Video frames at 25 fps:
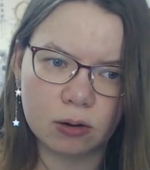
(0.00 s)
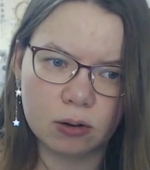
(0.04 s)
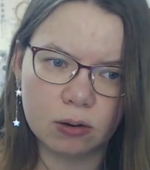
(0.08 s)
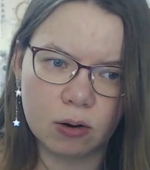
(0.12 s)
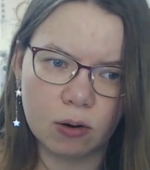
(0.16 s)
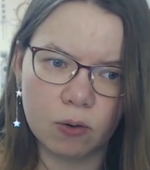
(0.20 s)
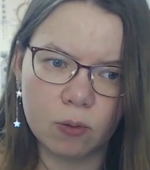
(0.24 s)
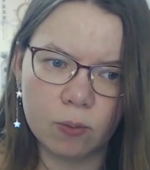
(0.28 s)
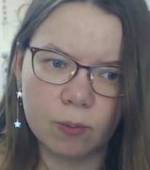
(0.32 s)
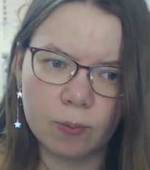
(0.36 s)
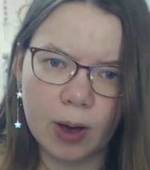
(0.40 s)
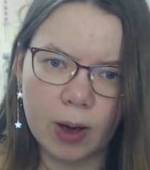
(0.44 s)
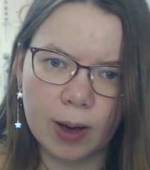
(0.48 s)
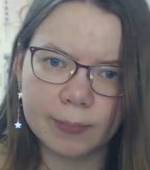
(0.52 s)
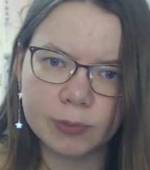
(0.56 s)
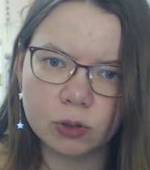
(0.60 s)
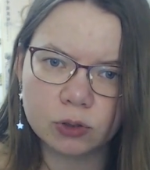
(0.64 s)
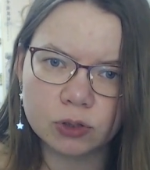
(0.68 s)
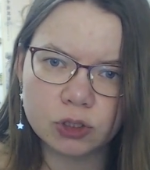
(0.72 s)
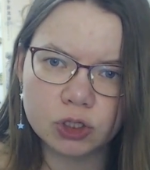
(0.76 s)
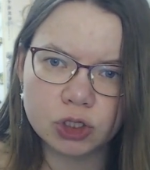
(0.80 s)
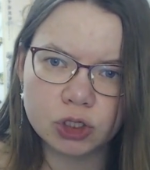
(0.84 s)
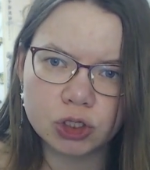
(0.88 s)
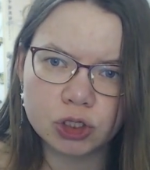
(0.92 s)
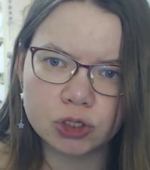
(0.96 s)
Oh, I'm
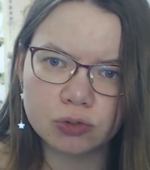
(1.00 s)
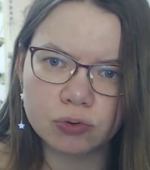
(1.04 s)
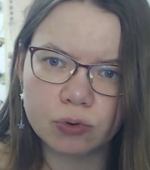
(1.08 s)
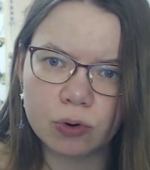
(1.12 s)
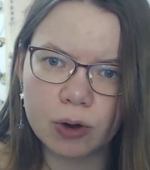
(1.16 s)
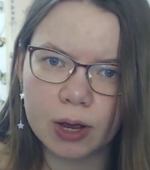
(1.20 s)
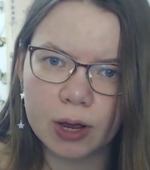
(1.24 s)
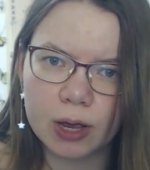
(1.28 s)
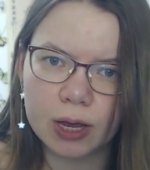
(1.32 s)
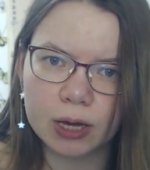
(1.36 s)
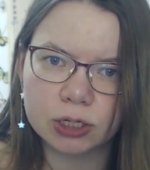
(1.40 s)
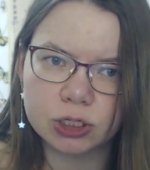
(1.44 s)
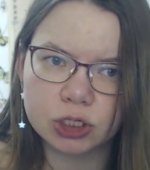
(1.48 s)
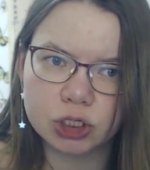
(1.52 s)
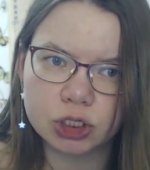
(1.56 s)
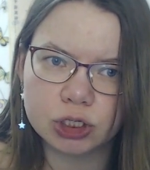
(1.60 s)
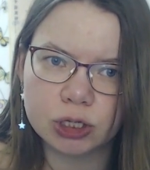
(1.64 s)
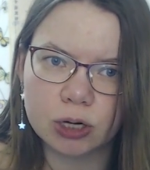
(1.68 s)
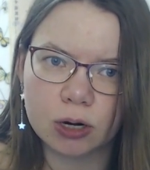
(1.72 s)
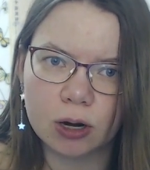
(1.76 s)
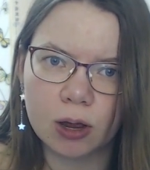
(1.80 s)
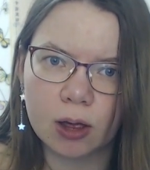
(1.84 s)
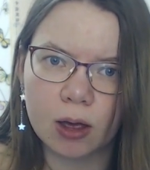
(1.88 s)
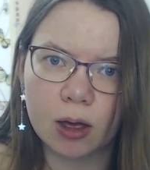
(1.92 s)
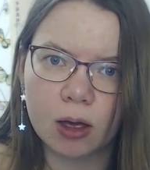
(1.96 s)
not sure
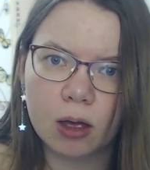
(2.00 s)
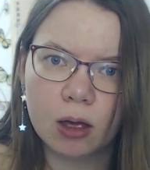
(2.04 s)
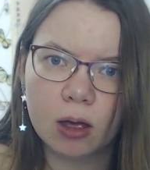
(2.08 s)
actually.